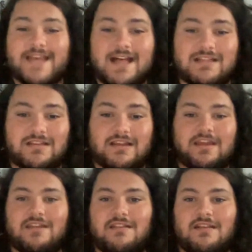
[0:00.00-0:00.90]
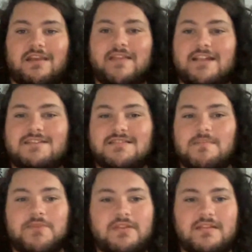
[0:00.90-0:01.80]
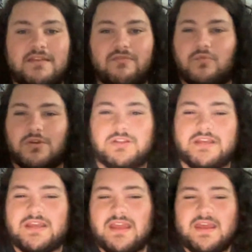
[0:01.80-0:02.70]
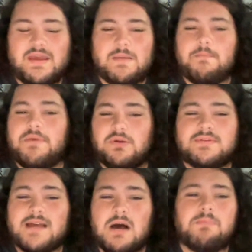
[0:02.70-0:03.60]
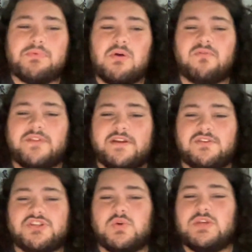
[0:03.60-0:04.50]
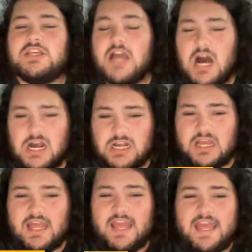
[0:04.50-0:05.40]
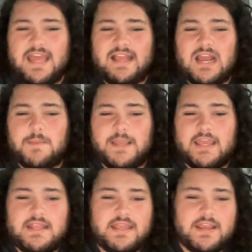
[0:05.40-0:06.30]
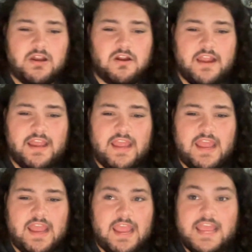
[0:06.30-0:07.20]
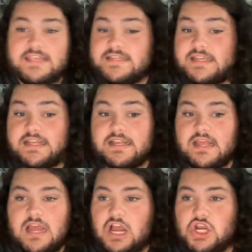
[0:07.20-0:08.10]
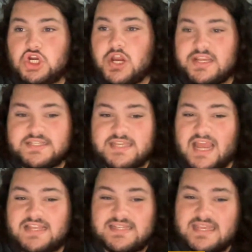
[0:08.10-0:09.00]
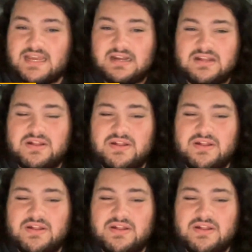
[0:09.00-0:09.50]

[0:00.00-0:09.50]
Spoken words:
talent, and that's something that they've really built up over the years. So Young coming in here isn't a crazy idea.